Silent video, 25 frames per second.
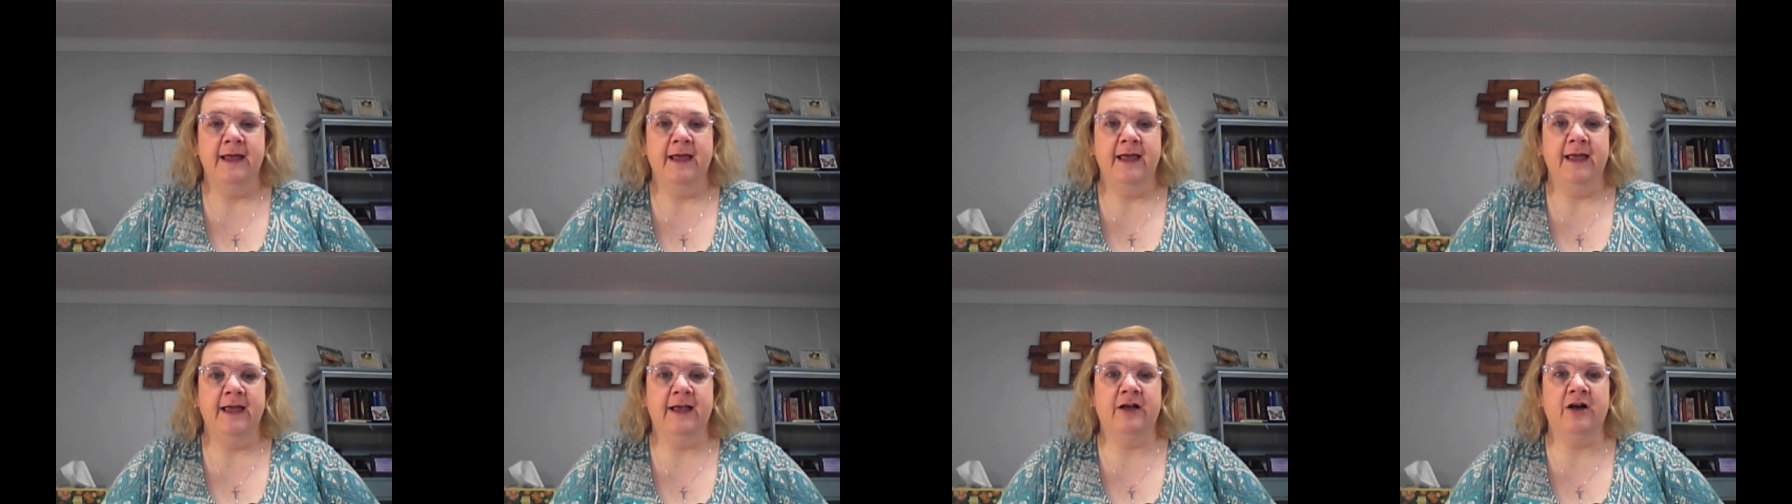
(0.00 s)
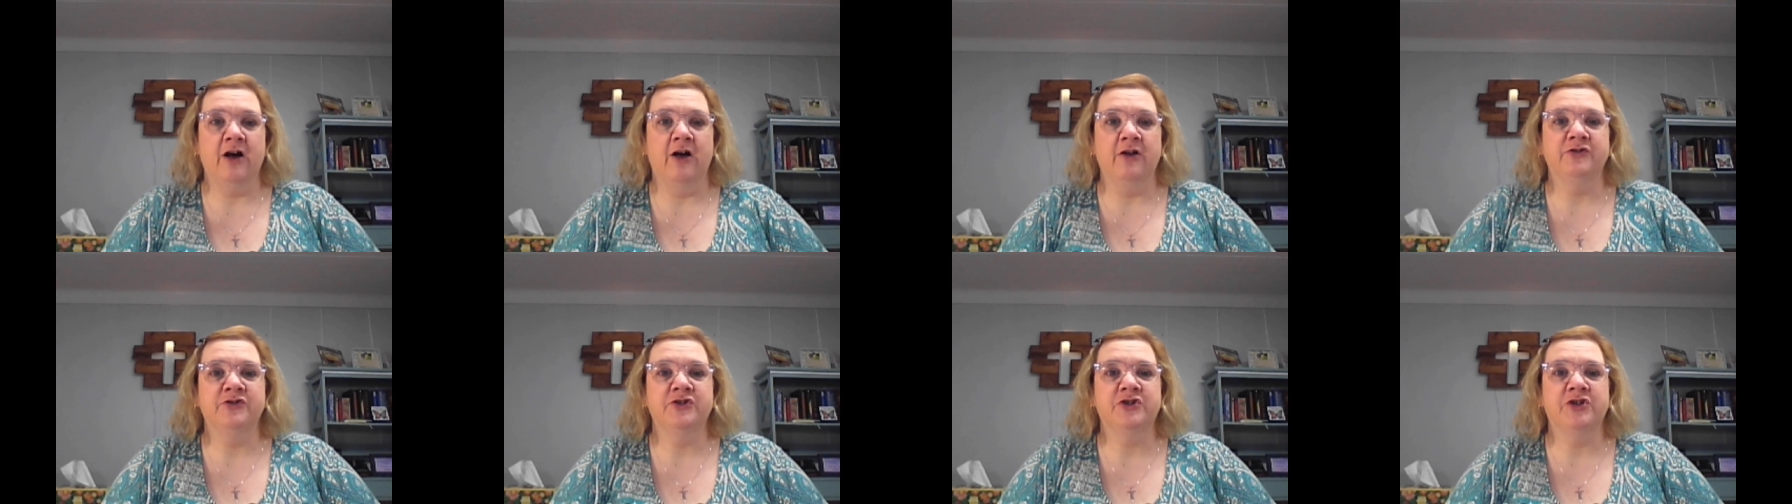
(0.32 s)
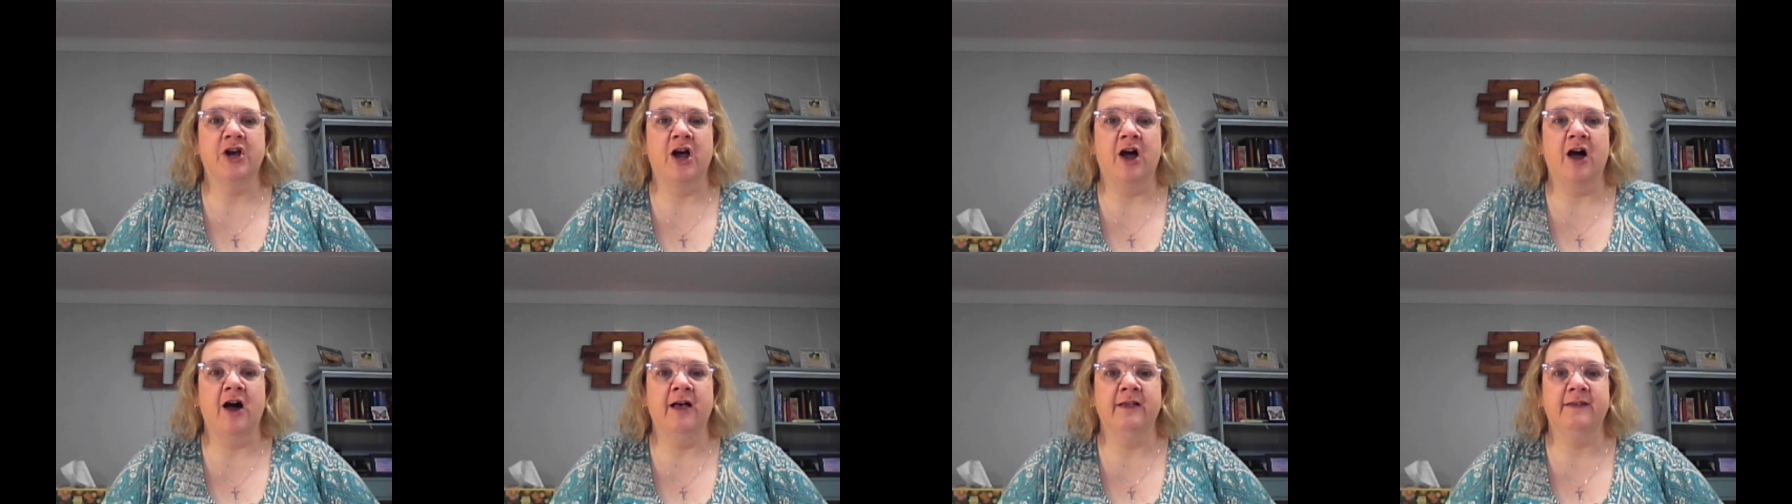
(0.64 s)
He caused
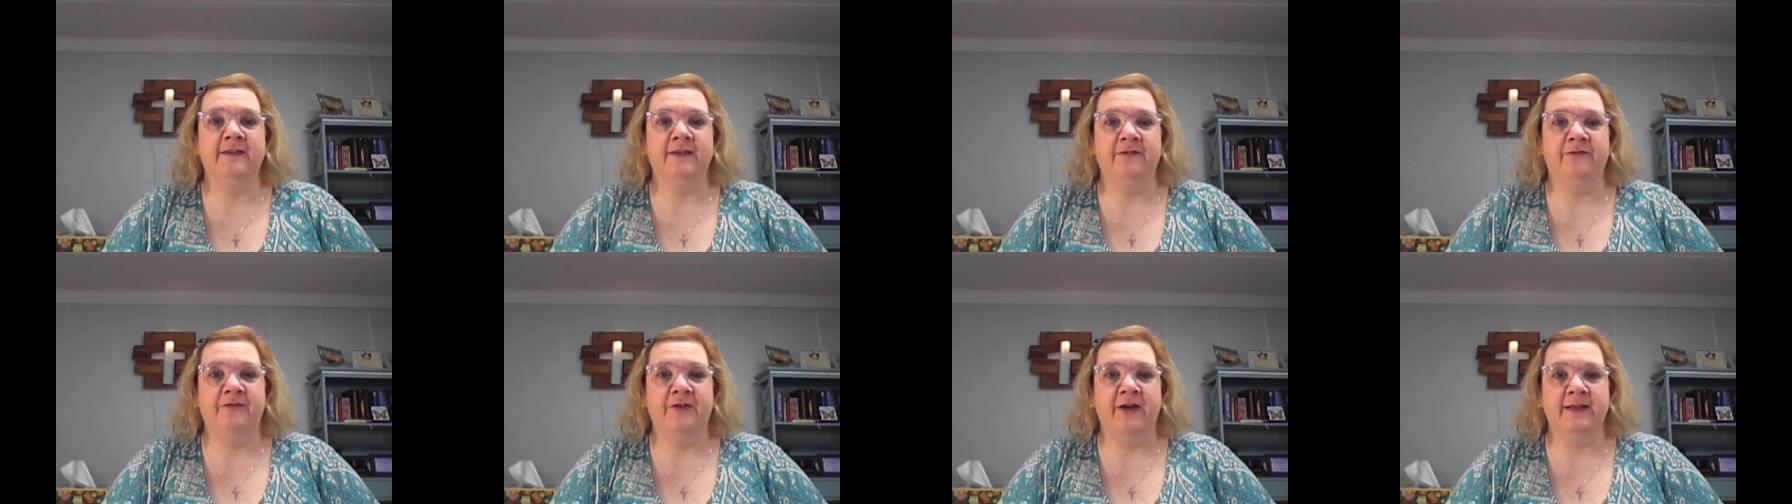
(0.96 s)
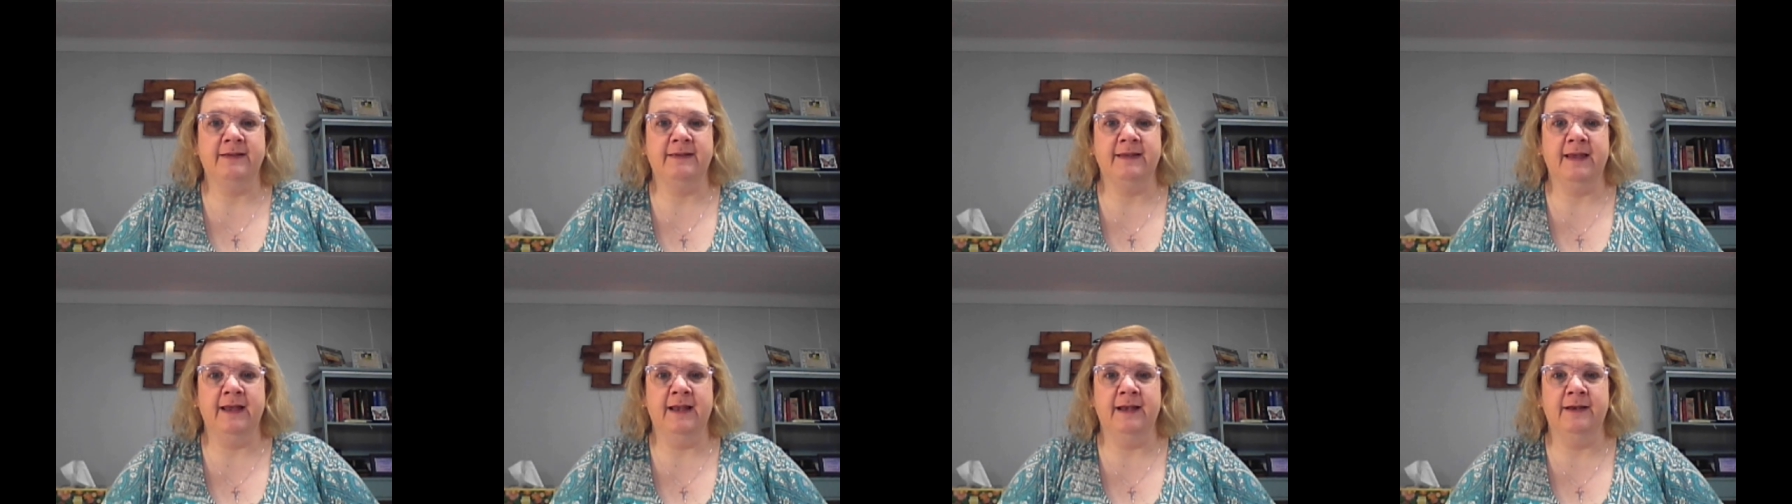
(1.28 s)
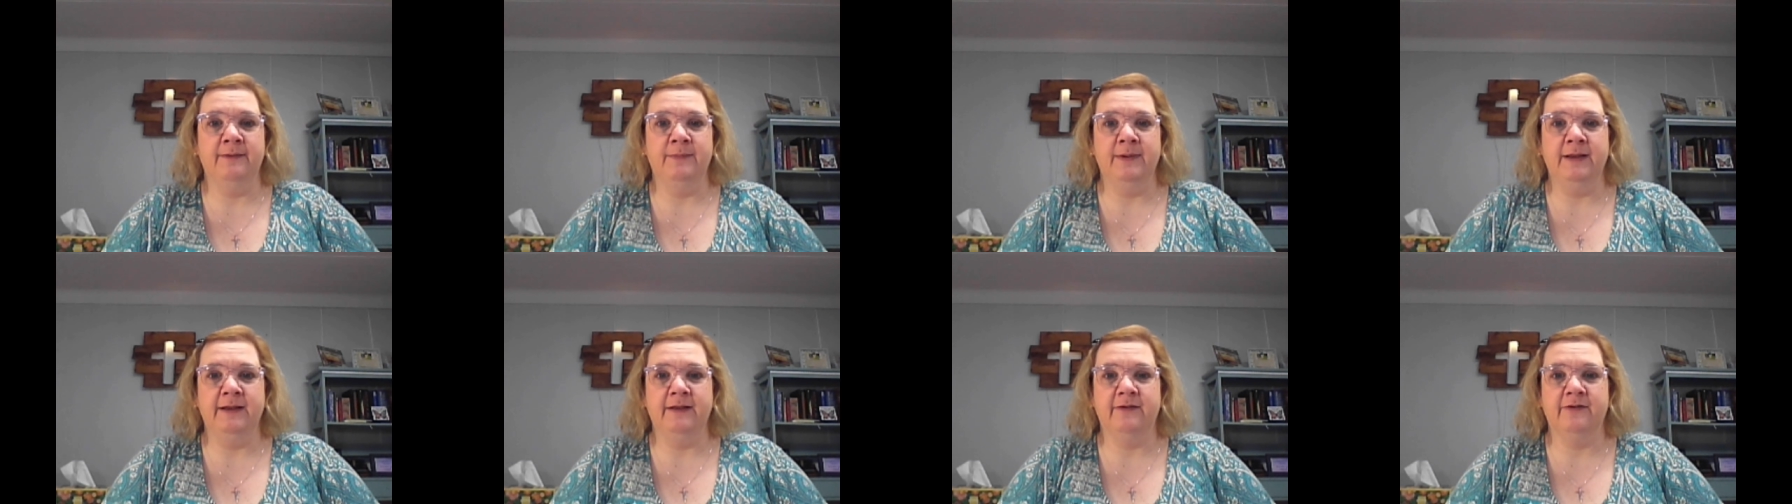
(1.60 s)
Jehoshaphat's
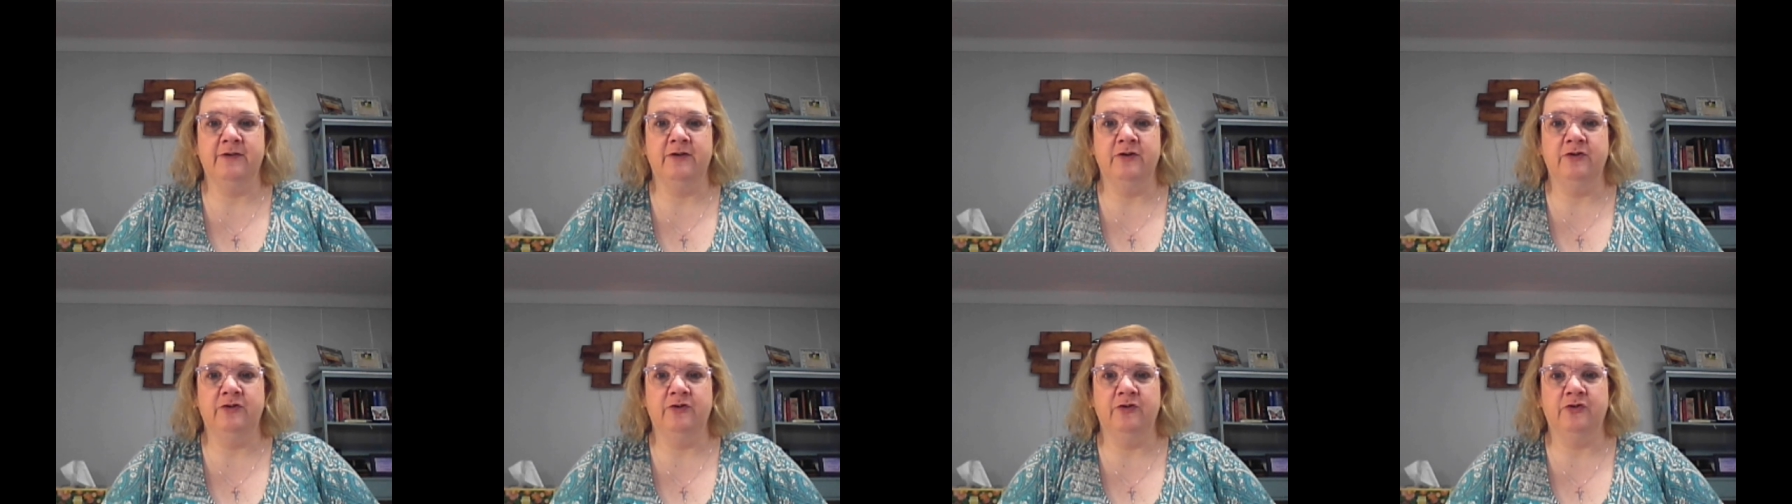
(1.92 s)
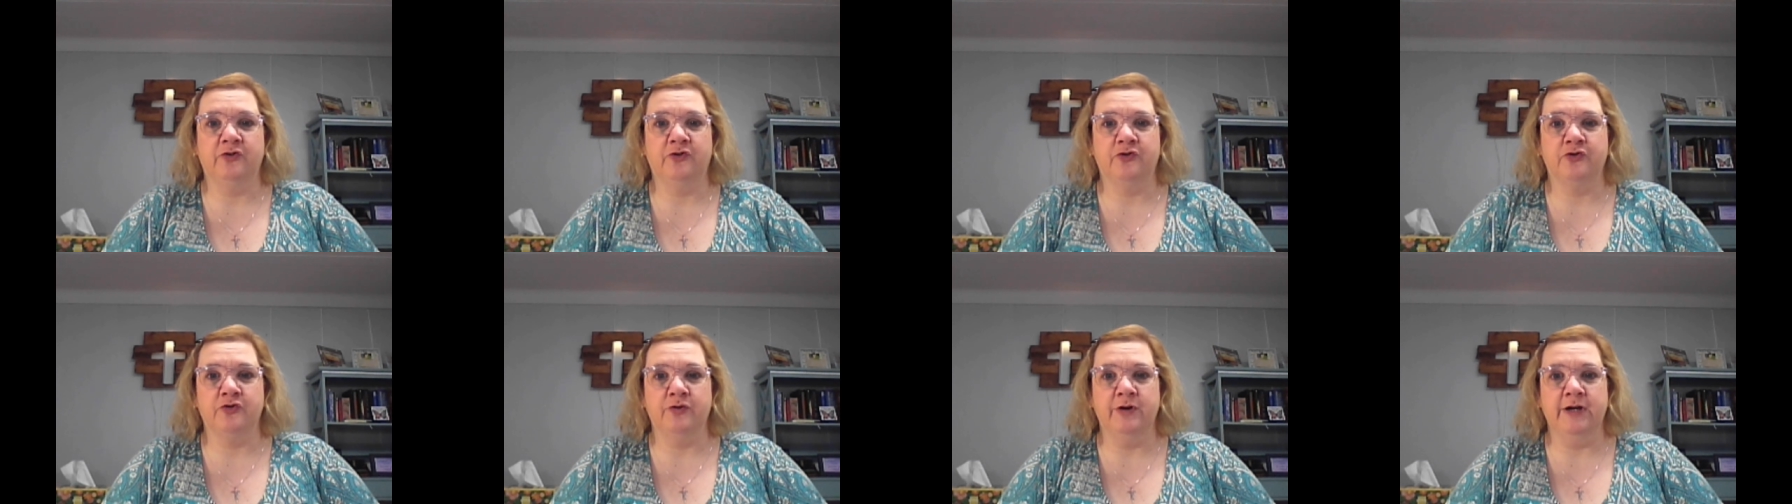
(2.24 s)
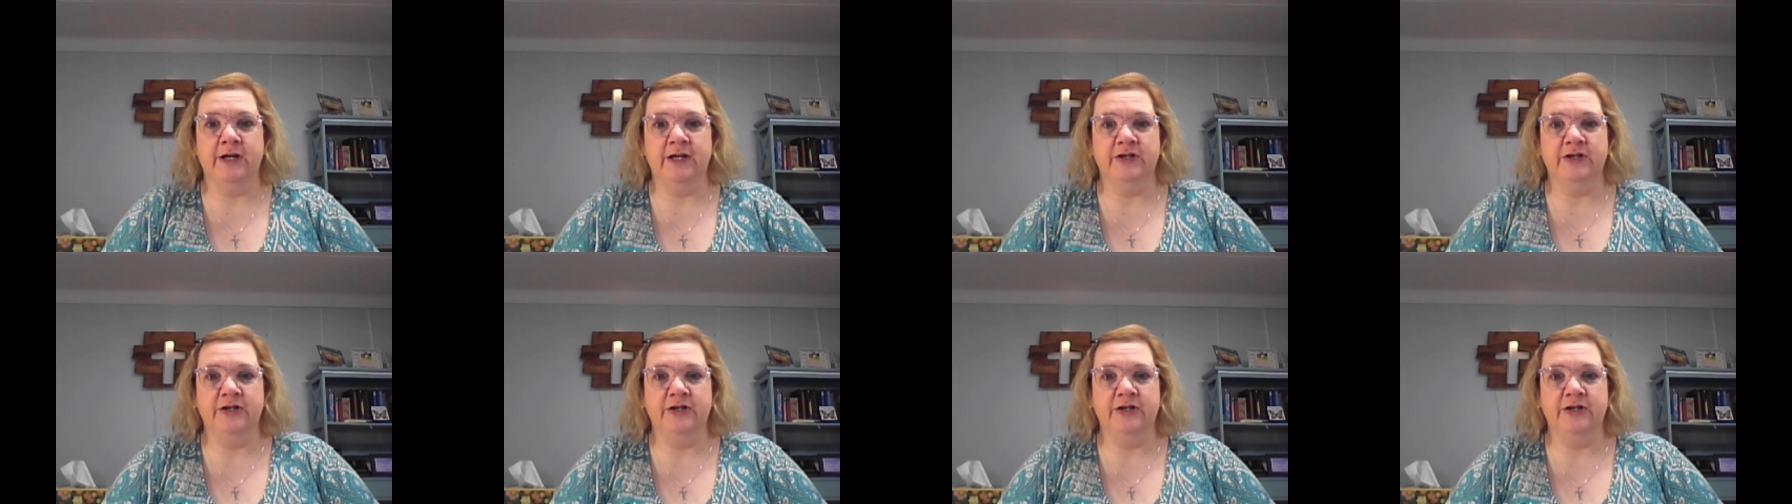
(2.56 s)
enemies to destroy